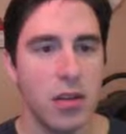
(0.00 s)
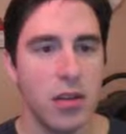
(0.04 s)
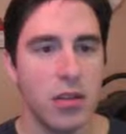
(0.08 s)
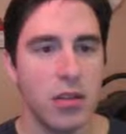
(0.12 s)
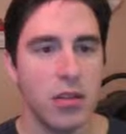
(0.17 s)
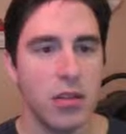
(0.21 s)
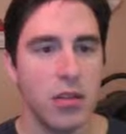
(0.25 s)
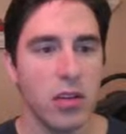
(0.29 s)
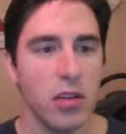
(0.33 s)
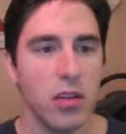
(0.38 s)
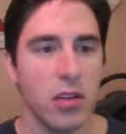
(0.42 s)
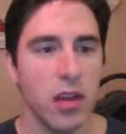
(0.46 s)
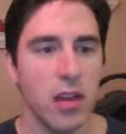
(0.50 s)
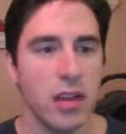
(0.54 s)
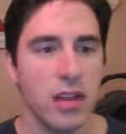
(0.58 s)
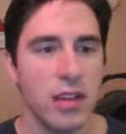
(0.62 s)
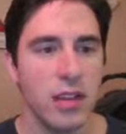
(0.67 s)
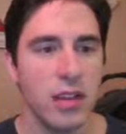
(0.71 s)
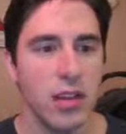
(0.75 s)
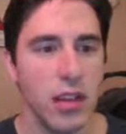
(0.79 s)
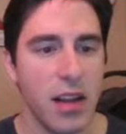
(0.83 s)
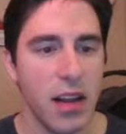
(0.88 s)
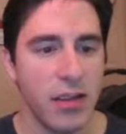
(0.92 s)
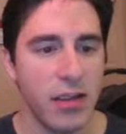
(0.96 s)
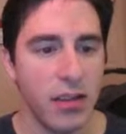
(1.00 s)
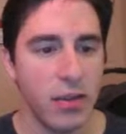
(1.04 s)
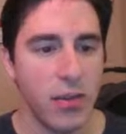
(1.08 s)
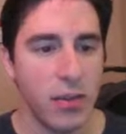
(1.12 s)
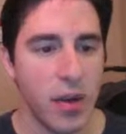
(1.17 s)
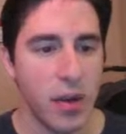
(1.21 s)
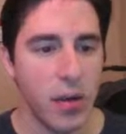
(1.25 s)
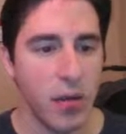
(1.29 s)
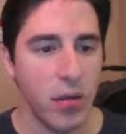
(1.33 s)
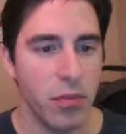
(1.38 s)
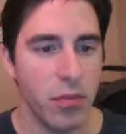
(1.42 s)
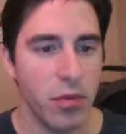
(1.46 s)
so I still have to
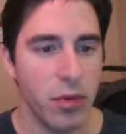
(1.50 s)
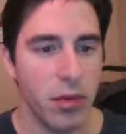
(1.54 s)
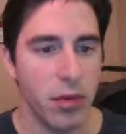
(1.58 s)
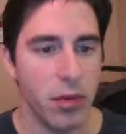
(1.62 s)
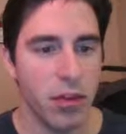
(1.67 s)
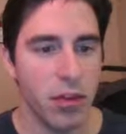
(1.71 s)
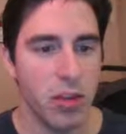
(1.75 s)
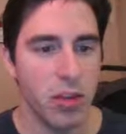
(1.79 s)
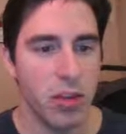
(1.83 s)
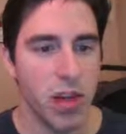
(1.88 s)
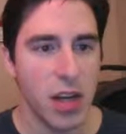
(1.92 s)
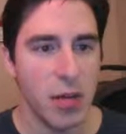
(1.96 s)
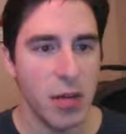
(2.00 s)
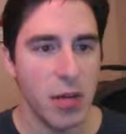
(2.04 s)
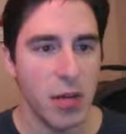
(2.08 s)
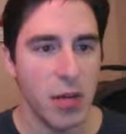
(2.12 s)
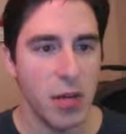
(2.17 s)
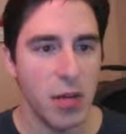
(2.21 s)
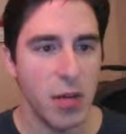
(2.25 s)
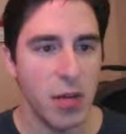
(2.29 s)
be in pretty good shape.